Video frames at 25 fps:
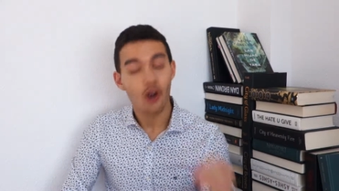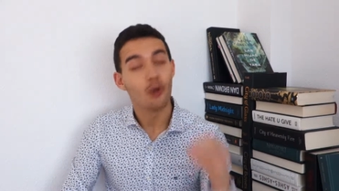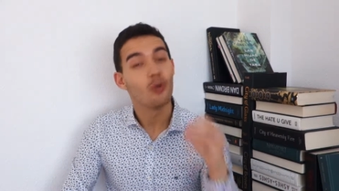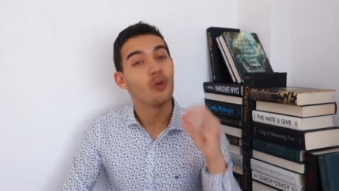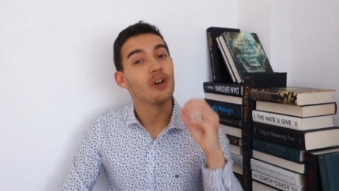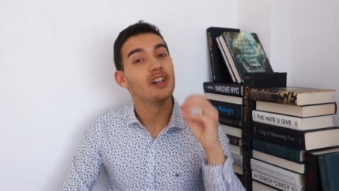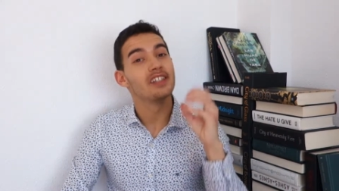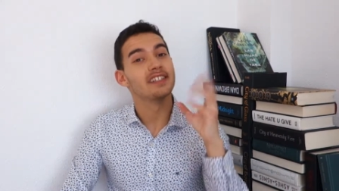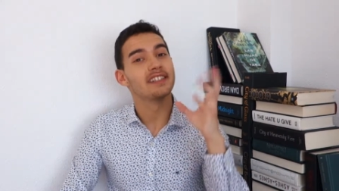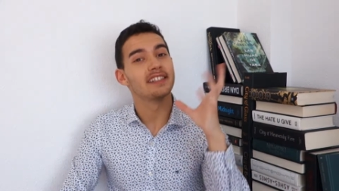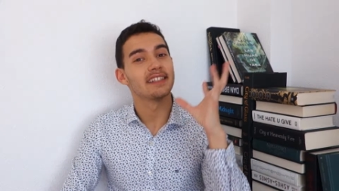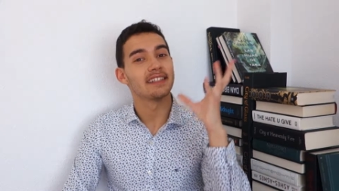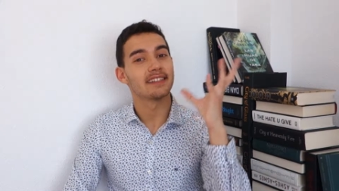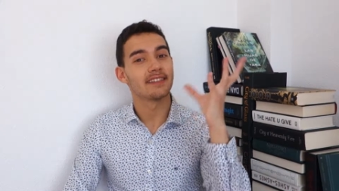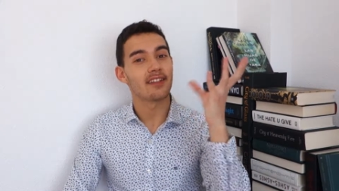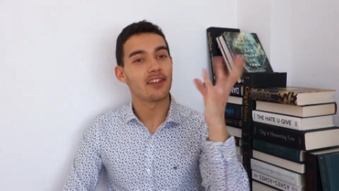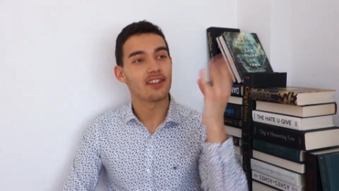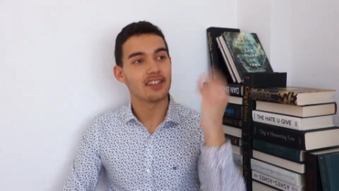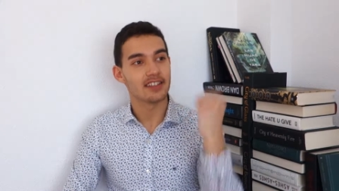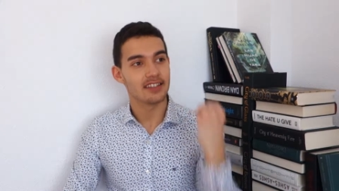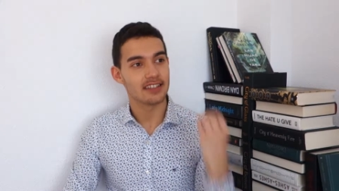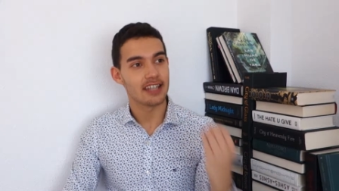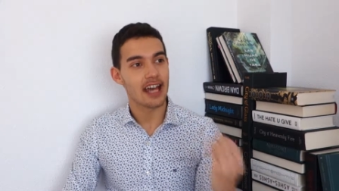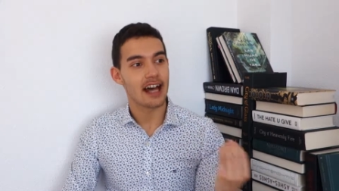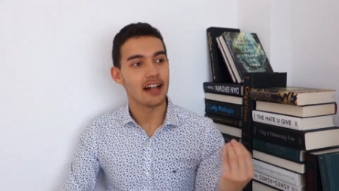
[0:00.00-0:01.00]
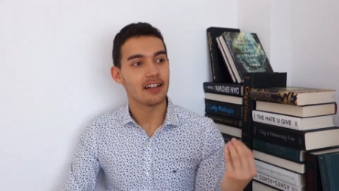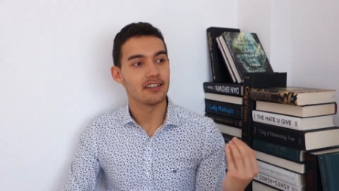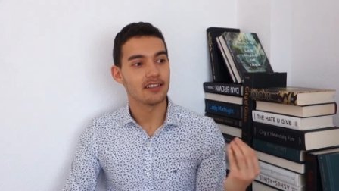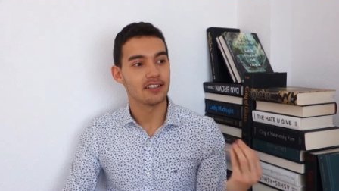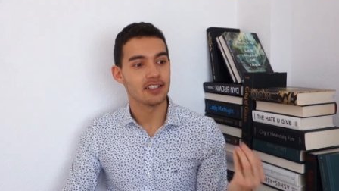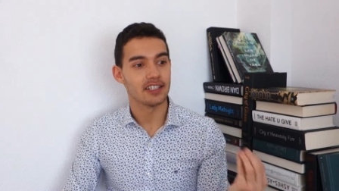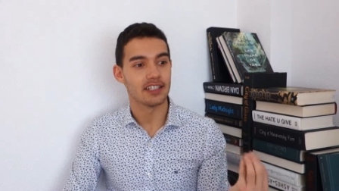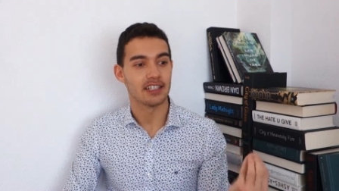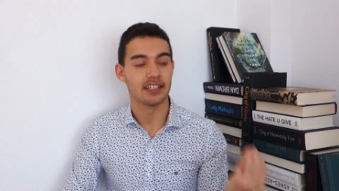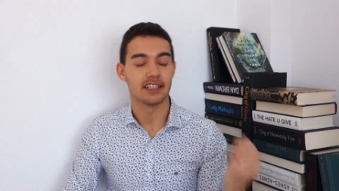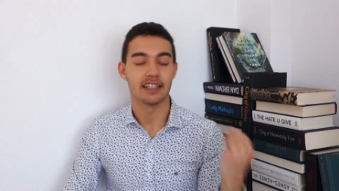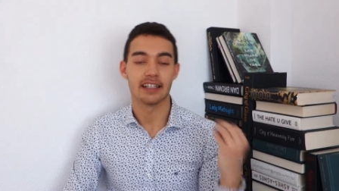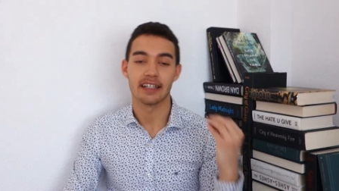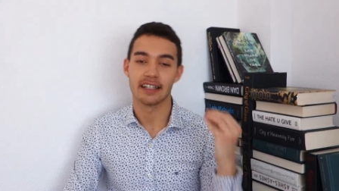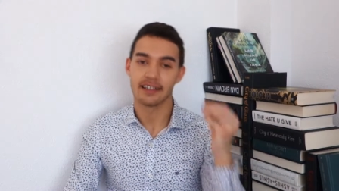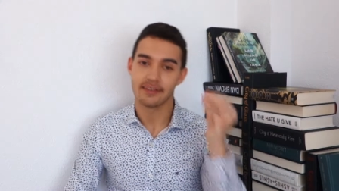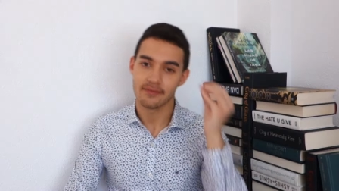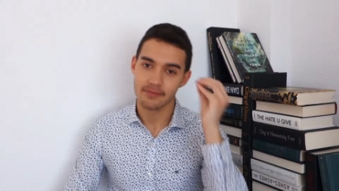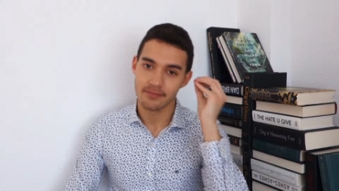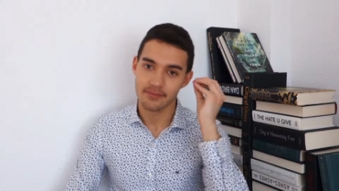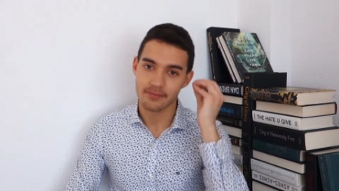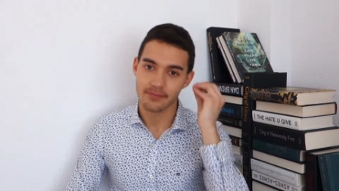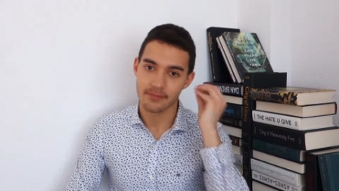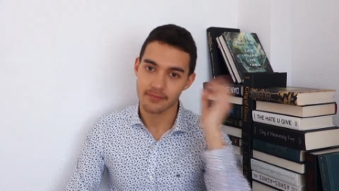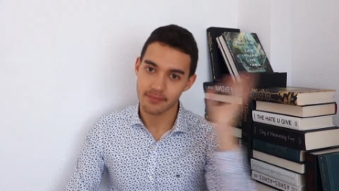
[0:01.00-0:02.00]
was nostalgia
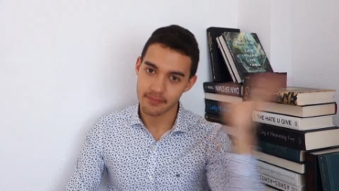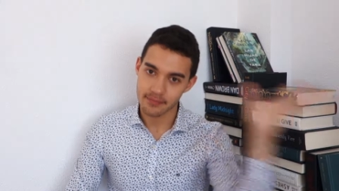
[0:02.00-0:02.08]
in